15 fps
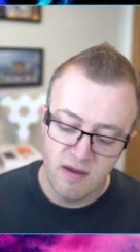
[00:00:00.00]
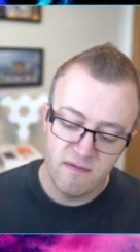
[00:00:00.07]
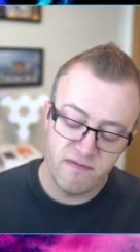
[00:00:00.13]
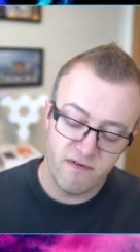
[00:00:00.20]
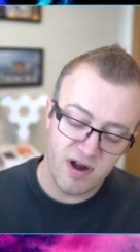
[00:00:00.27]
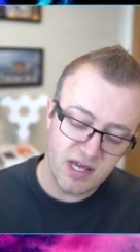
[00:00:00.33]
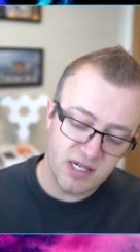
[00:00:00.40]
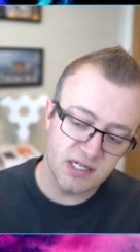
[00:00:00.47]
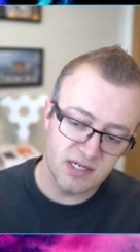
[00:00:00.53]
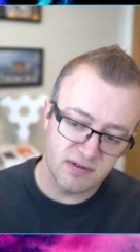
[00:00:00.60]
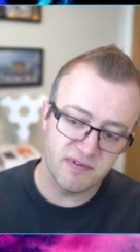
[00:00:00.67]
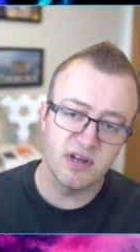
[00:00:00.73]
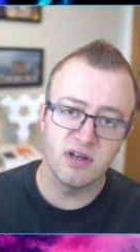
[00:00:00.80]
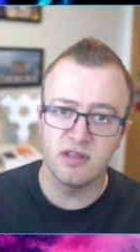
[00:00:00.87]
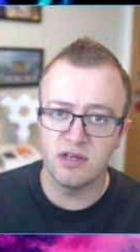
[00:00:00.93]
for any
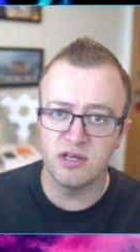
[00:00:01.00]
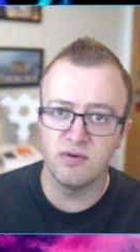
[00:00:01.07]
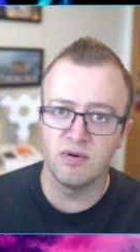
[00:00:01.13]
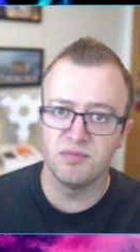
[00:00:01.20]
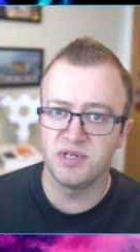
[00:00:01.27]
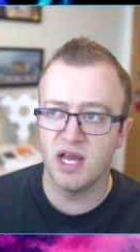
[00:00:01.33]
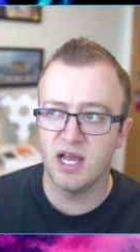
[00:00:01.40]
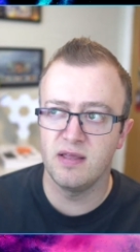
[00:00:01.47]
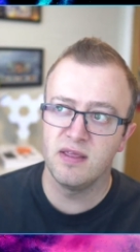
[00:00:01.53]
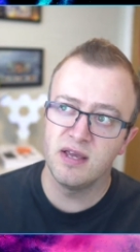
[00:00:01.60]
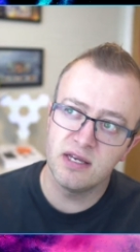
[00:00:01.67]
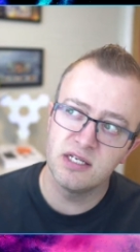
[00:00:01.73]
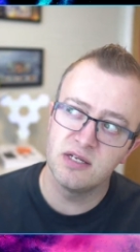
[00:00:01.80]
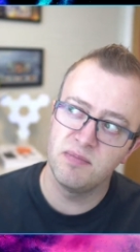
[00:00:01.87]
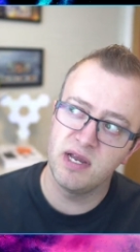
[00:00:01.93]
certificate that you obtain,
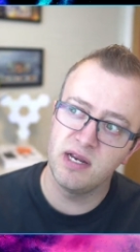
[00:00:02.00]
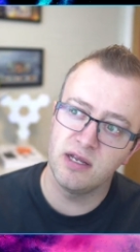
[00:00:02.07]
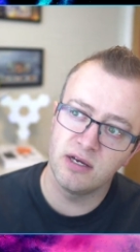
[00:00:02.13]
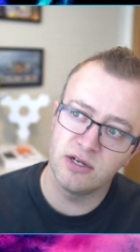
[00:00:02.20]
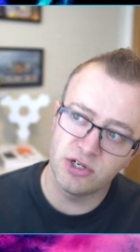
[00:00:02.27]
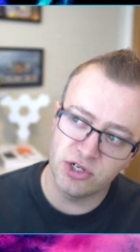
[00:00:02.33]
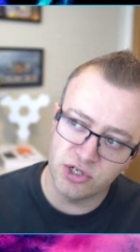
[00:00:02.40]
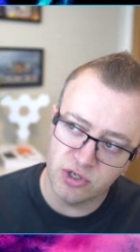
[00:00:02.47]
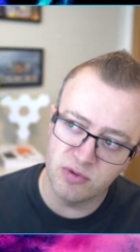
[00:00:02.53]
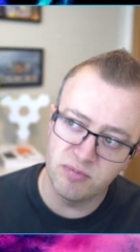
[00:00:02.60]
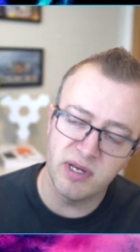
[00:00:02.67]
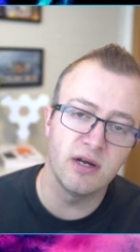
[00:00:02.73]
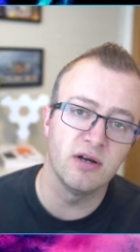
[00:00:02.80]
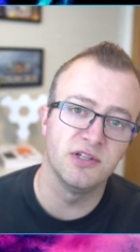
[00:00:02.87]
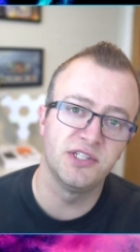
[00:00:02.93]
the intermediate should
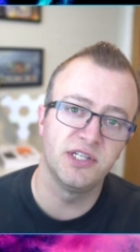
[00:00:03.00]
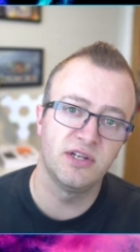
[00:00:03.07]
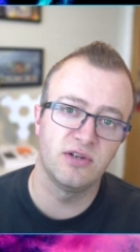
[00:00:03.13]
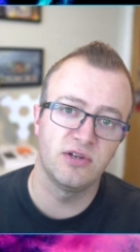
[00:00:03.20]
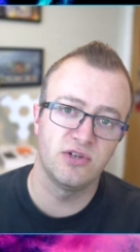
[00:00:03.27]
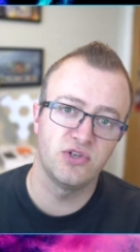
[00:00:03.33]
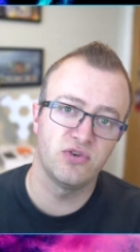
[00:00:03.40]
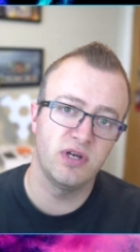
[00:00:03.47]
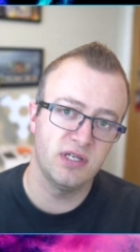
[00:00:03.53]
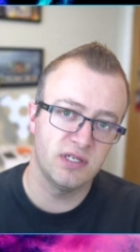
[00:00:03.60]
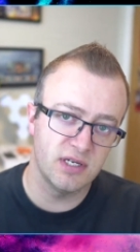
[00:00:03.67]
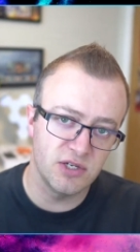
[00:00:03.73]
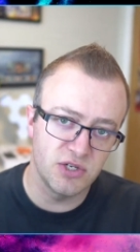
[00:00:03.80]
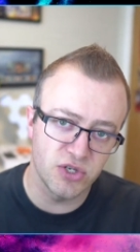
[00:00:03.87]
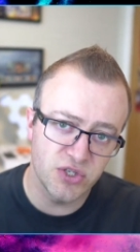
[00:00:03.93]
be considered and
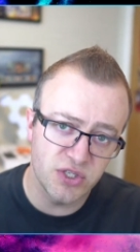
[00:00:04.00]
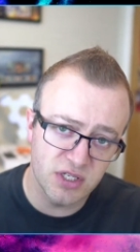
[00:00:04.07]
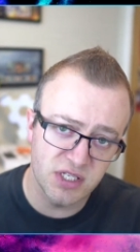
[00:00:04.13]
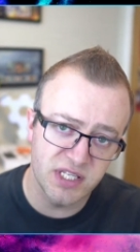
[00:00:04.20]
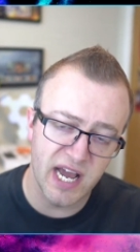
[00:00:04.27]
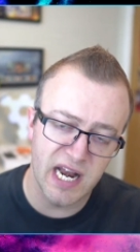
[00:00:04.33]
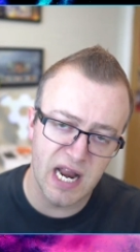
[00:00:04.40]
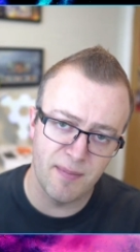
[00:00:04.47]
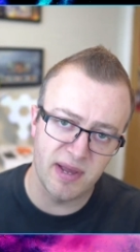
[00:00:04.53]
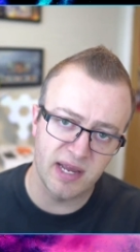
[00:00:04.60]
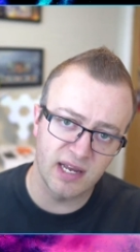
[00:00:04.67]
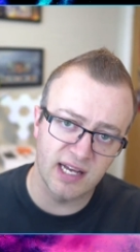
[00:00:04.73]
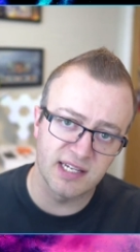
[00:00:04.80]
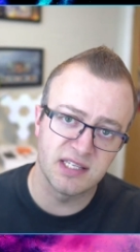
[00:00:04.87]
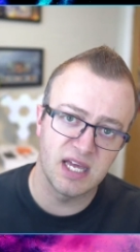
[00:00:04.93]
treated just as
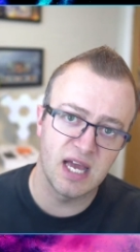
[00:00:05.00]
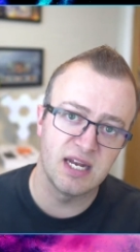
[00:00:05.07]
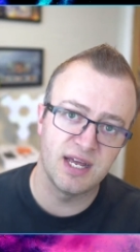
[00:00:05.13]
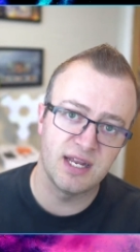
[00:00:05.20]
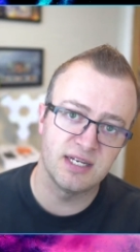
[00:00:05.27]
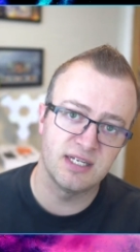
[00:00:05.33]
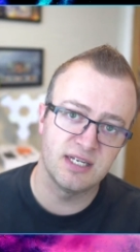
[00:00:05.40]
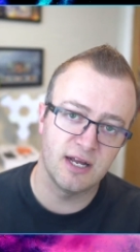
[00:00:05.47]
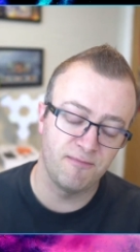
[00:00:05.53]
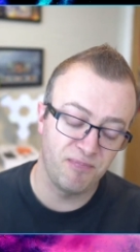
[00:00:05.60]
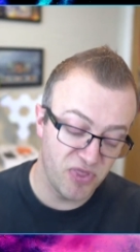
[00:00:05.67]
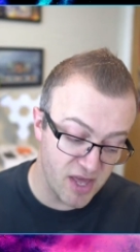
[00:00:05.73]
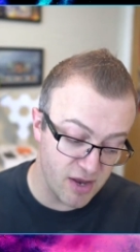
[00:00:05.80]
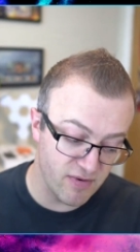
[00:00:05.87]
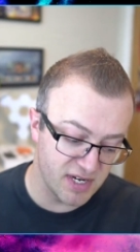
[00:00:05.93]
dynamic as the end entity.
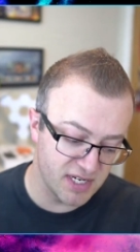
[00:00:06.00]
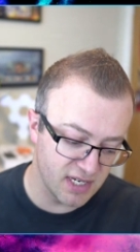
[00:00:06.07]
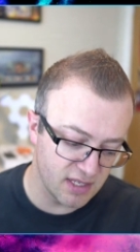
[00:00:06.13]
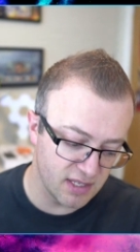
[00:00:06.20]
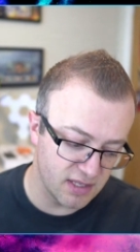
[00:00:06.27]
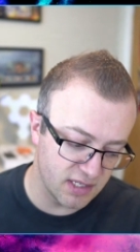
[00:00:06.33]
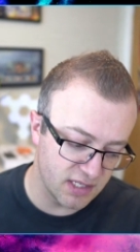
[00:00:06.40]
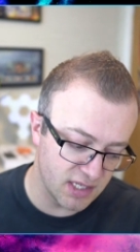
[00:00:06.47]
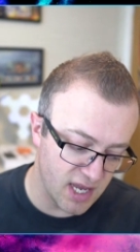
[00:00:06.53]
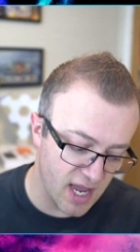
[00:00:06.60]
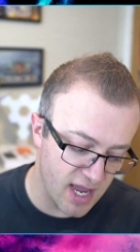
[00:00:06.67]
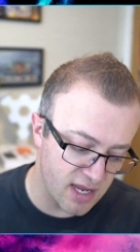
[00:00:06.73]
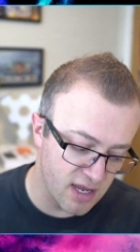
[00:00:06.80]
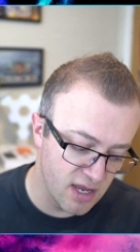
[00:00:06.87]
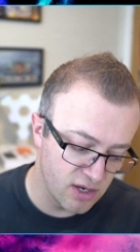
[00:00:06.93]
Theoretically, the
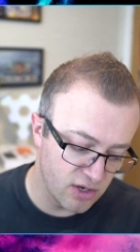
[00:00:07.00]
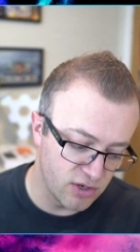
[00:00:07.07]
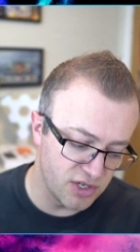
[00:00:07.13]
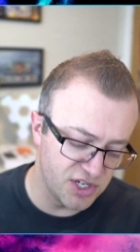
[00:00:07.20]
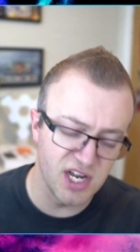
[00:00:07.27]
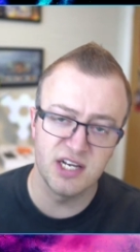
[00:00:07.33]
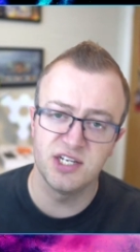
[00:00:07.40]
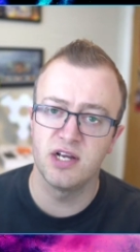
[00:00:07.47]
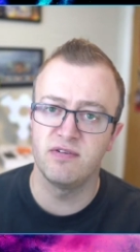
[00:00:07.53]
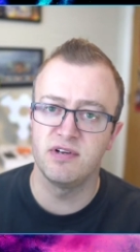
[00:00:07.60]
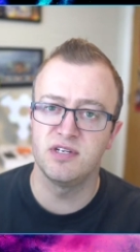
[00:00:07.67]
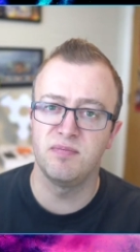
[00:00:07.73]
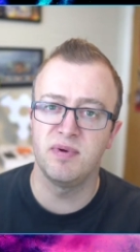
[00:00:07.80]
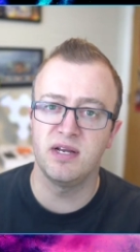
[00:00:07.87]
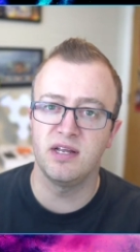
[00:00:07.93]
CA could change their
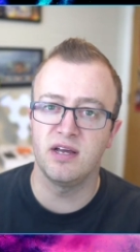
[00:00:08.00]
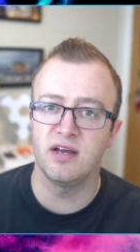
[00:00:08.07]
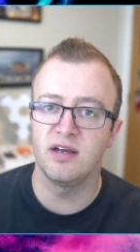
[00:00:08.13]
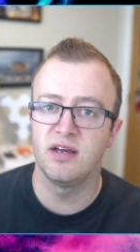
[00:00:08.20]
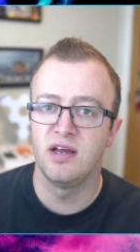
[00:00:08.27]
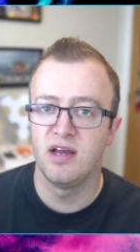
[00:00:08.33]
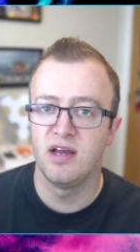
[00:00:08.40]
intermediate